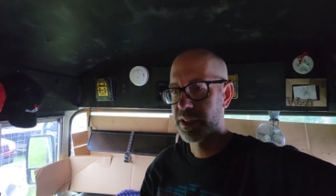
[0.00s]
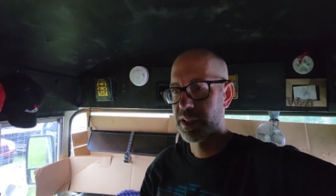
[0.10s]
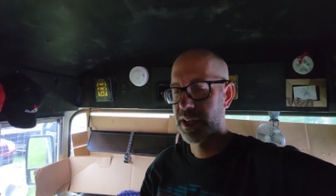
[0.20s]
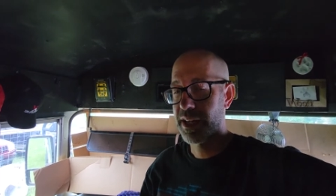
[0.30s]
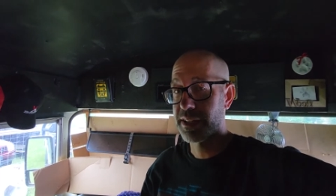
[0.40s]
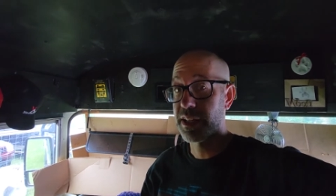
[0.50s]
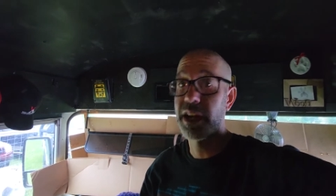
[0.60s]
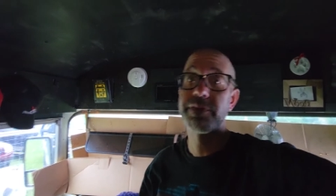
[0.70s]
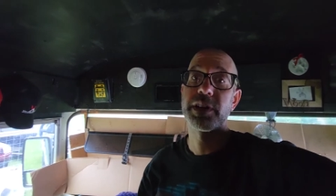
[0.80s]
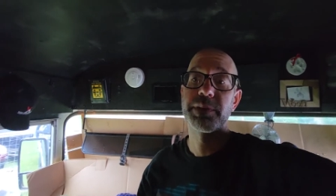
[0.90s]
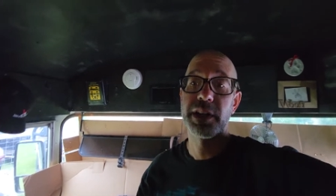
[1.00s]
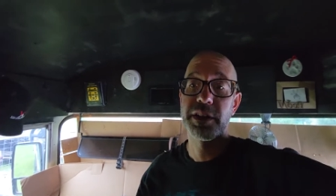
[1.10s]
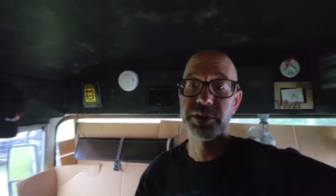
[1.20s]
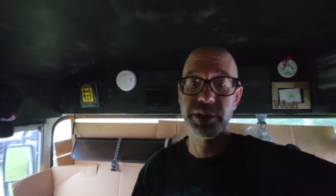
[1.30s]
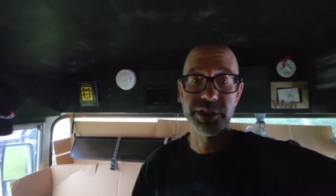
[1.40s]
I had a time frame that I was
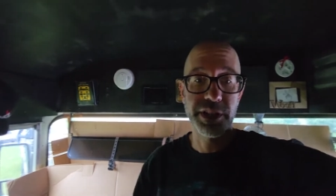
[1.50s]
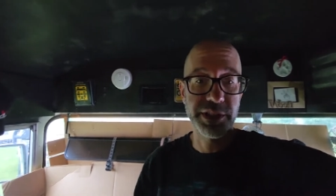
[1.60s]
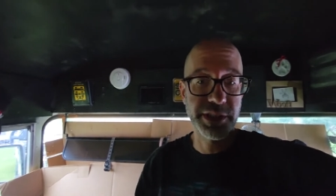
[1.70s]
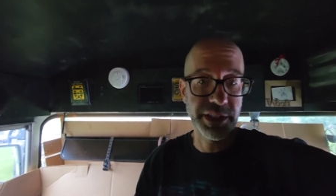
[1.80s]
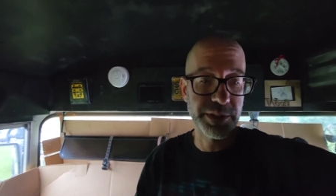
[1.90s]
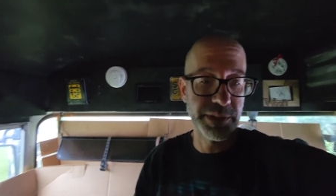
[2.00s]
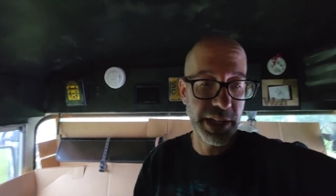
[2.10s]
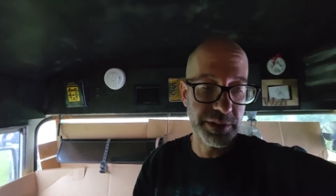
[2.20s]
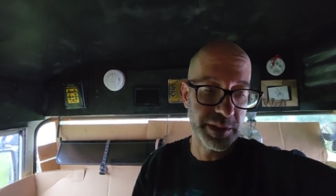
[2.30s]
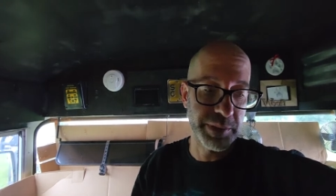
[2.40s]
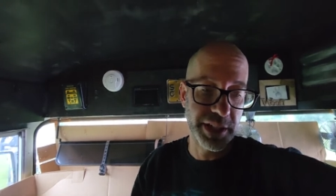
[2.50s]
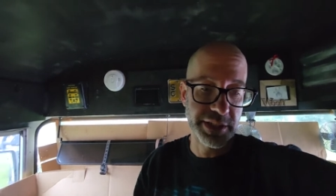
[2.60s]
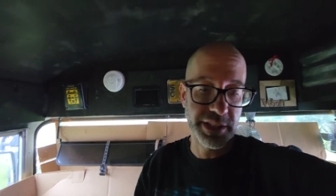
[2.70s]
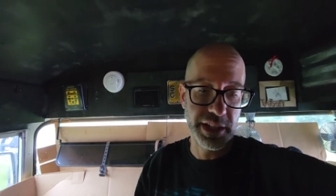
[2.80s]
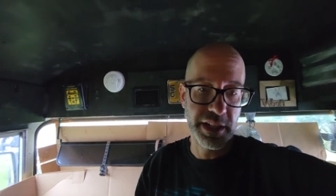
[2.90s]
really trying to stick to, and that was the biggest
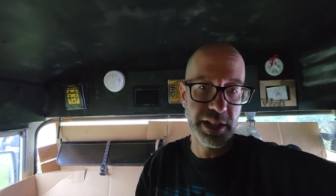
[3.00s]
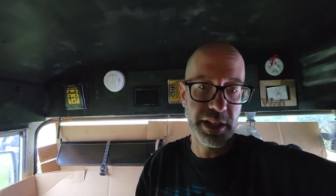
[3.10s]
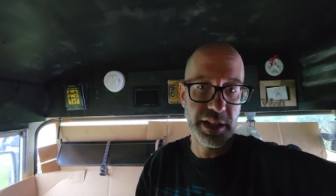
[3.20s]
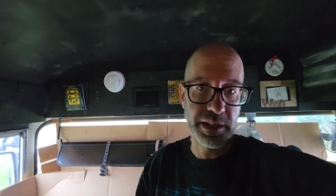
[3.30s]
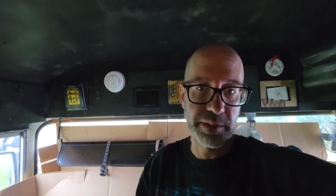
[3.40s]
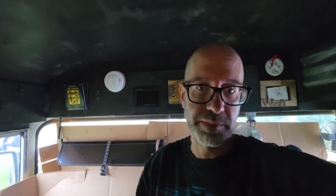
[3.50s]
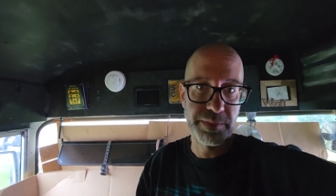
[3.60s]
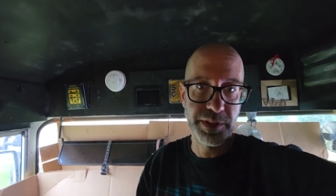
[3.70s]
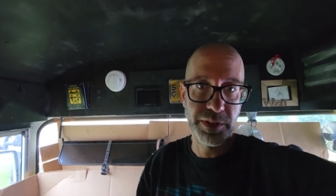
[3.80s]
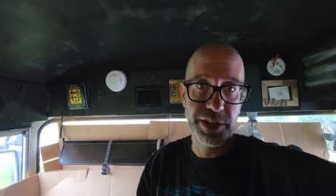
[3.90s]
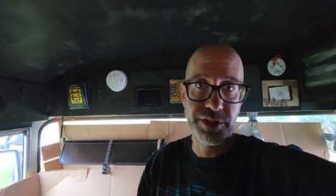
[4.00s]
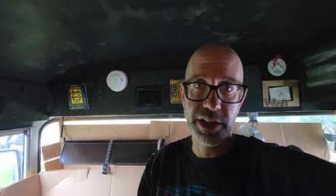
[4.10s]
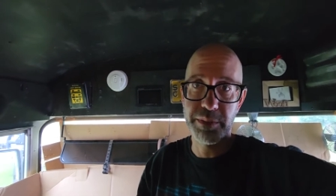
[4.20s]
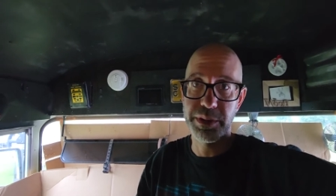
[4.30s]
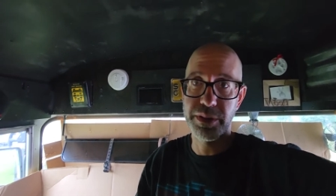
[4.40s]
thing. I tried to
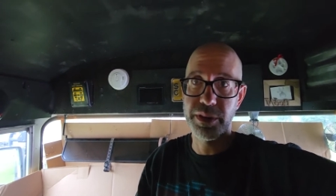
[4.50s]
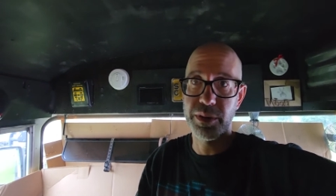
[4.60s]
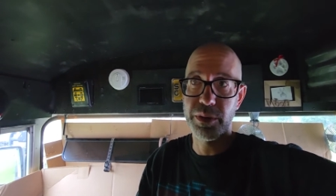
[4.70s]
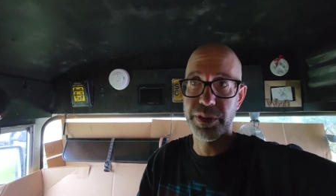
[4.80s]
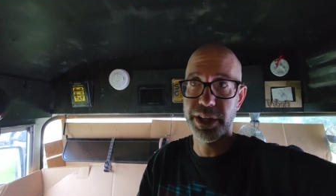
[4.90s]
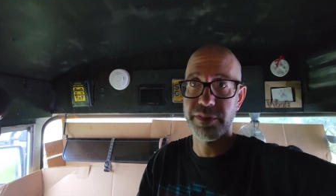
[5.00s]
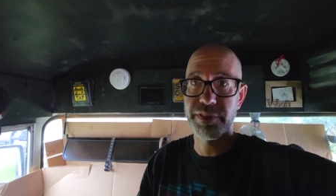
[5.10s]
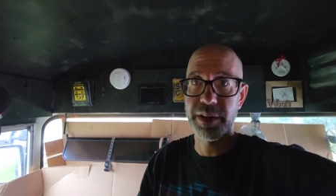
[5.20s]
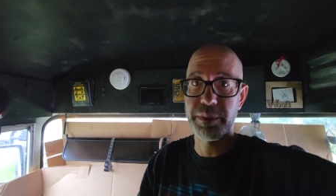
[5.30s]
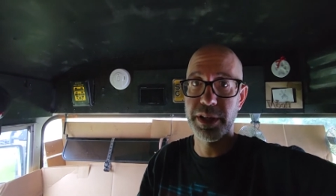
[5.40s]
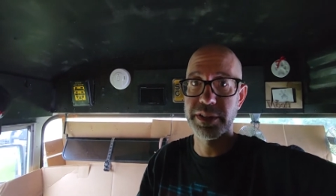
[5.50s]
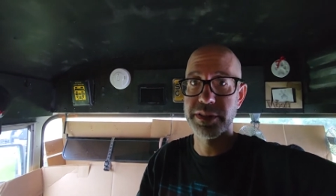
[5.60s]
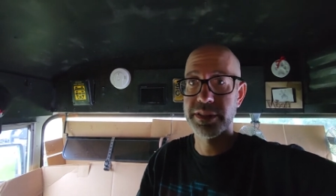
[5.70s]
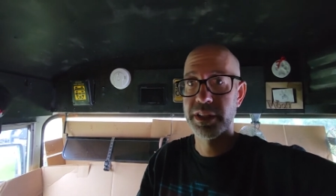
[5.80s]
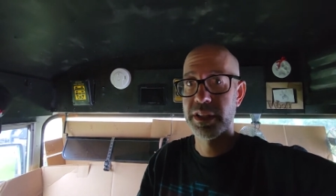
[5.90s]
build the whole thing in 5 months.
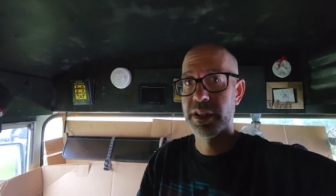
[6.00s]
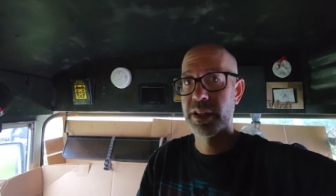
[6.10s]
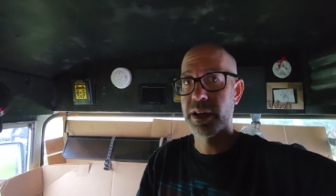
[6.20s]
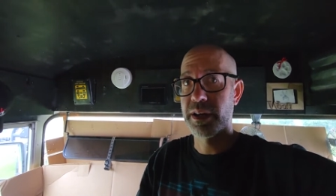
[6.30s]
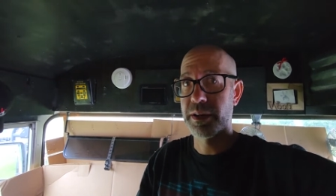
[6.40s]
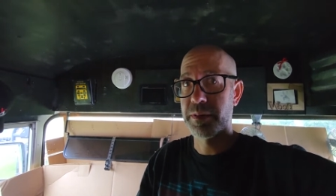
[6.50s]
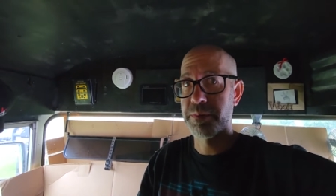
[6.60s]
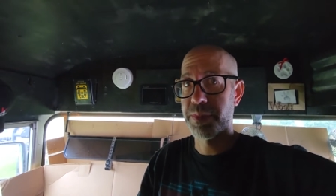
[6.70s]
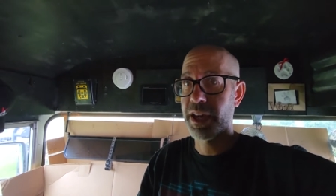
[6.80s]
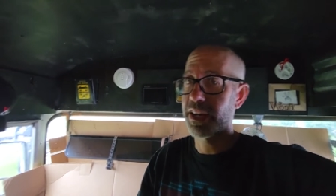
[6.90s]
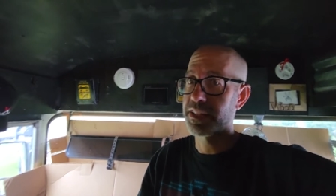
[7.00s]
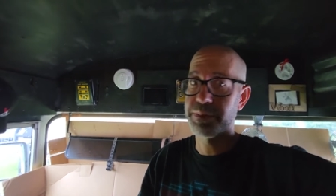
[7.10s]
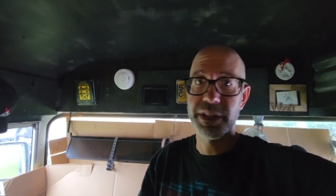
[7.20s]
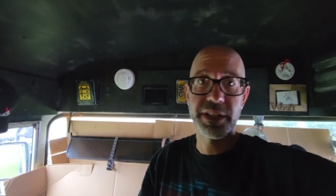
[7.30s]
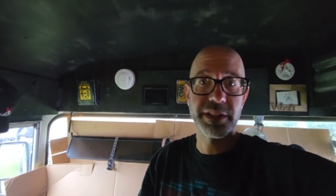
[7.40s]
Had I spent